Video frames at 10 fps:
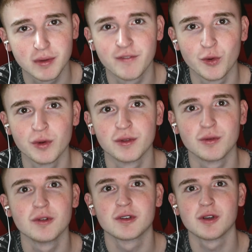before the
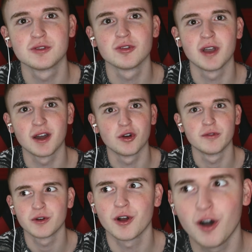roller coaster got over